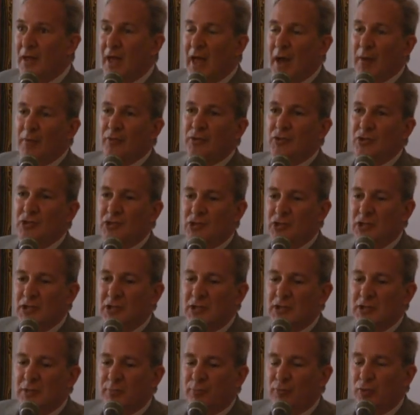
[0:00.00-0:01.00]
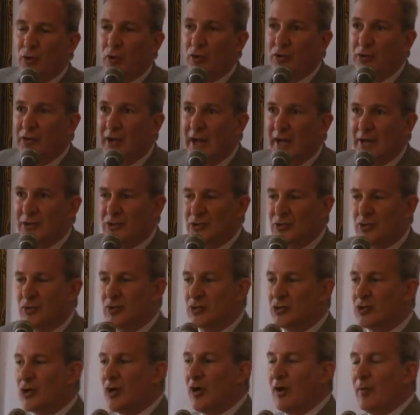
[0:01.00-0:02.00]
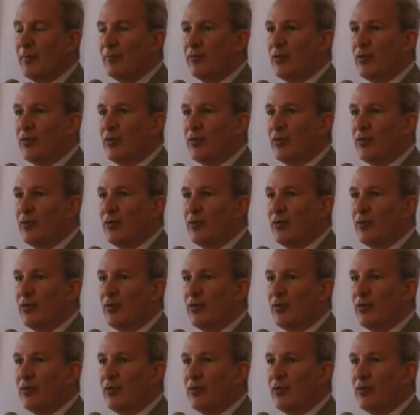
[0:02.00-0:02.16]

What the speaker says: And when you see these protesters